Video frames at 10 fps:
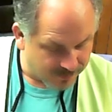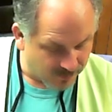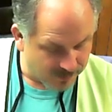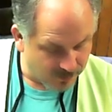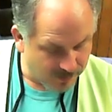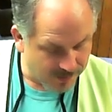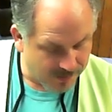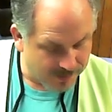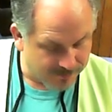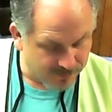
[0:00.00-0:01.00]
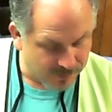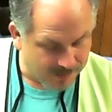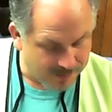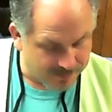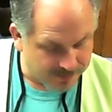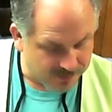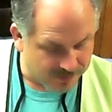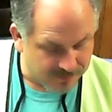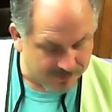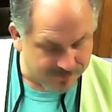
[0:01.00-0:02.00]
He went away and he prayed and he
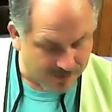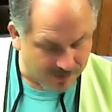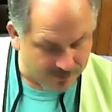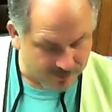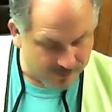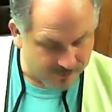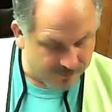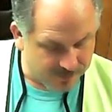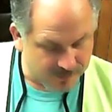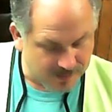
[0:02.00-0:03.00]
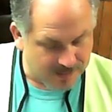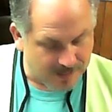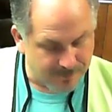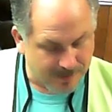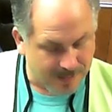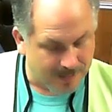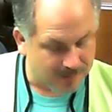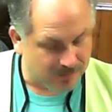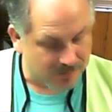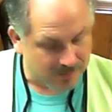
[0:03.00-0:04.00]
said, My Father, if this cannot
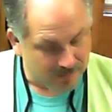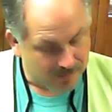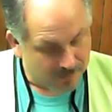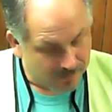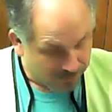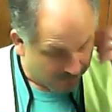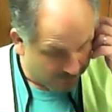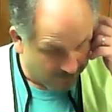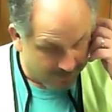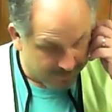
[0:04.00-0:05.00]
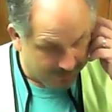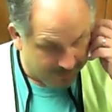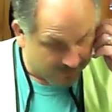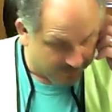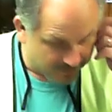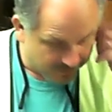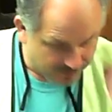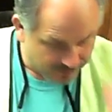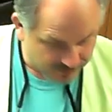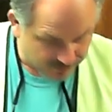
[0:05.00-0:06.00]
pass from me, as some,
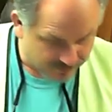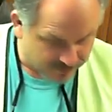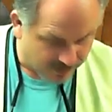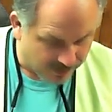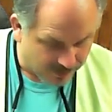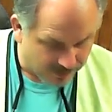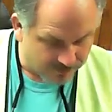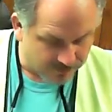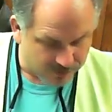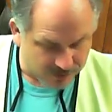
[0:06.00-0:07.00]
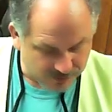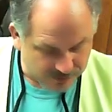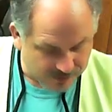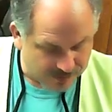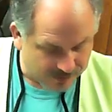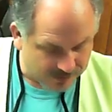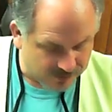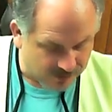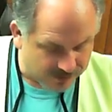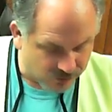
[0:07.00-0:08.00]
as some uh, versions say,
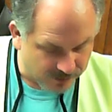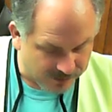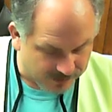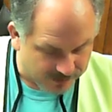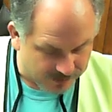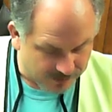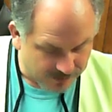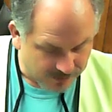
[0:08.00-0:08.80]
unless I drink it,